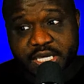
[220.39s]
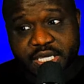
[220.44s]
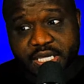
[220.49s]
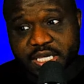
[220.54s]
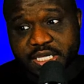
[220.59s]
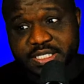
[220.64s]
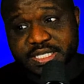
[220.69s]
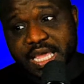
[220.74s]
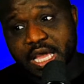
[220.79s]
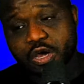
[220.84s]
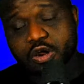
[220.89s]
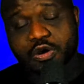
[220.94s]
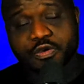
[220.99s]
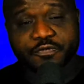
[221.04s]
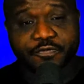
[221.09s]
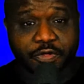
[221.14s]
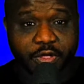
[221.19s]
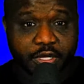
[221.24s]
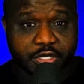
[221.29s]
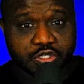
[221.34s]
it's not going to
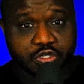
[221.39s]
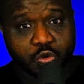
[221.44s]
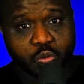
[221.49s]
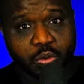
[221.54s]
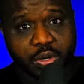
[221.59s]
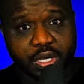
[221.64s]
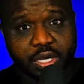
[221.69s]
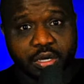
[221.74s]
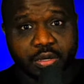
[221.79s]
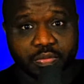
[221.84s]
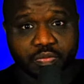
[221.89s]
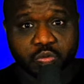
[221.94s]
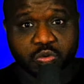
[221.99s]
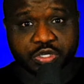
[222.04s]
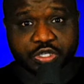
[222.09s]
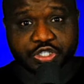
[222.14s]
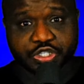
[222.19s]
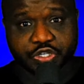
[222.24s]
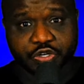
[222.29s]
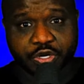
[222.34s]
fare so well
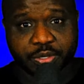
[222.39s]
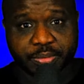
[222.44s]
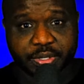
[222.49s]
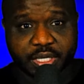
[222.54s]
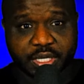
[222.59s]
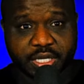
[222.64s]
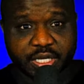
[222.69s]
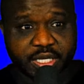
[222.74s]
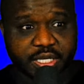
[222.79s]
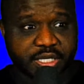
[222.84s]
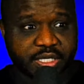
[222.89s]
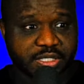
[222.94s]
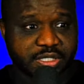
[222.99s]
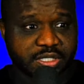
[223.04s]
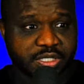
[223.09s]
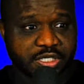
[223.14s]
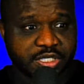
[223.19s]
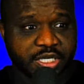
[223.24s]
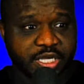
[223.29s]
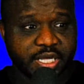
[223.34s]
with Shuri because
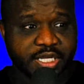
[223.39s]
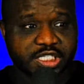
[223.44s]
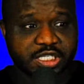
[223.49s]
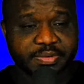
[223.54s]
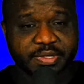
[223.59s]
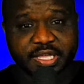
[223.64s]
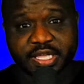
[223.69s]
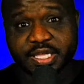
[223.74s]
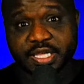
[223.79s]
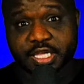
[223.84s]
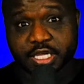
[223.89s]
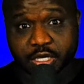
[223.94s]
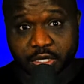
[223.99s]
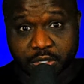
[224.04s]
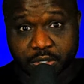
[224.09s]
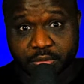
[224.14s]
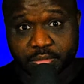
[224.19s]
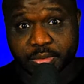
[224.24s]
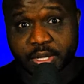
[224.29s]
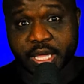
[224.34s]
she ends up getting killed,